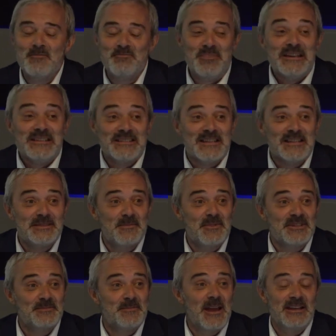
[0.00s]
business
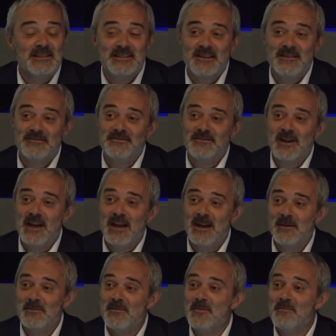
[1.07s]
perspective,
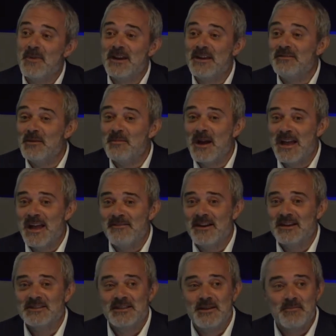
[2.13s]
many of you may have
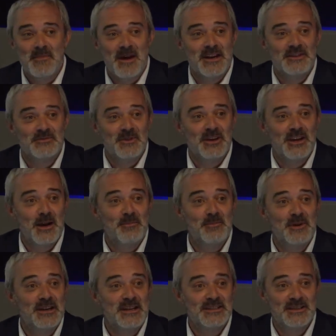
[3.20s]
accident management
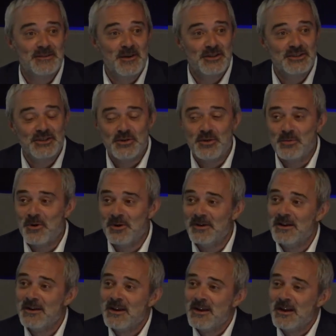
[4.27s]
companies who I'm sure
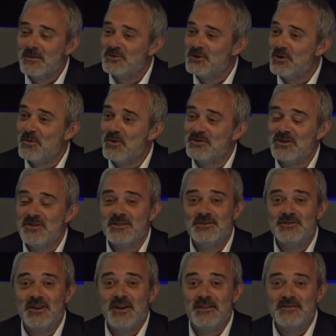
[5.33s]
want the
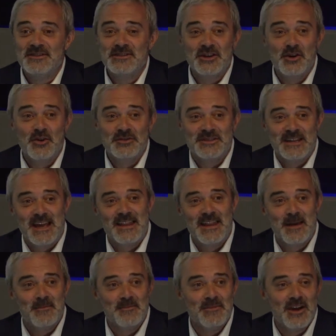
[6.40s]
drivers to contact
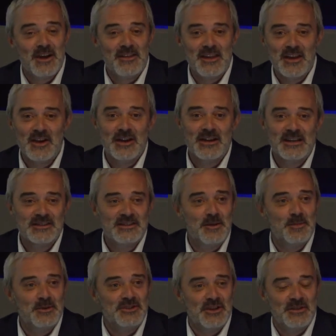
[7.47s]
them at the earliest
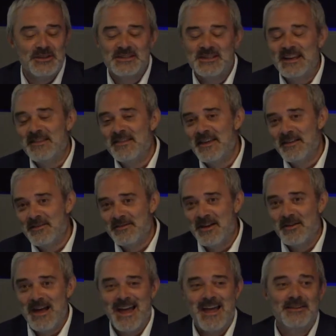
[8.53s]
opportunity, and they'll
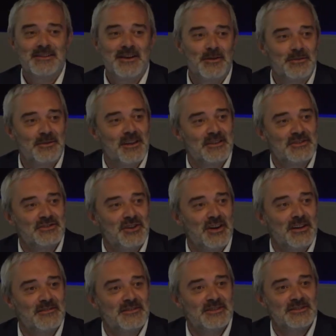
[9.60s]
handhold those
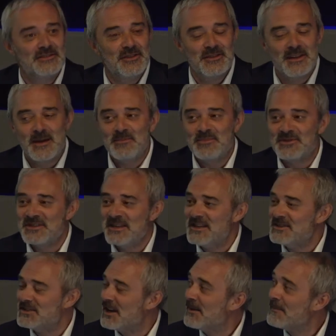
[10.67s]
drivers through that
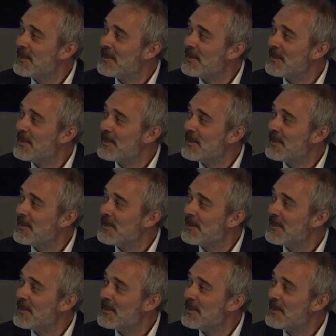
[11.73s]
procedure.